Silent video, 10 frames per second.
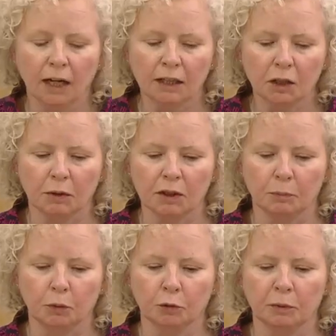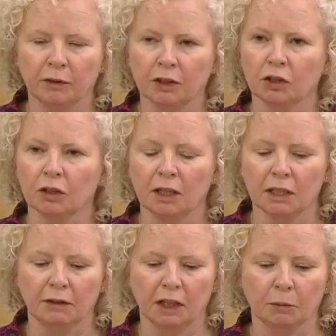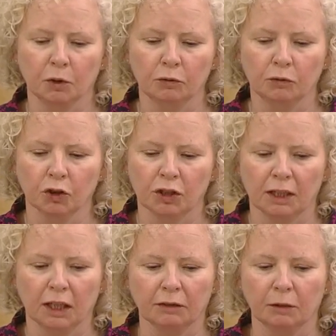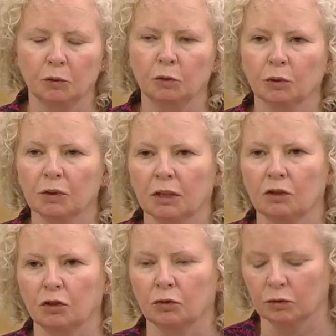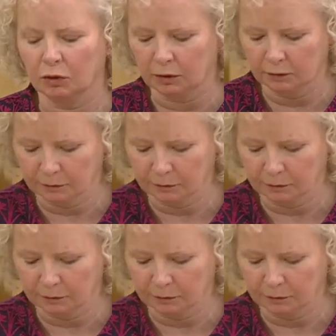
adequate support provision is available for staff and pupils in schools.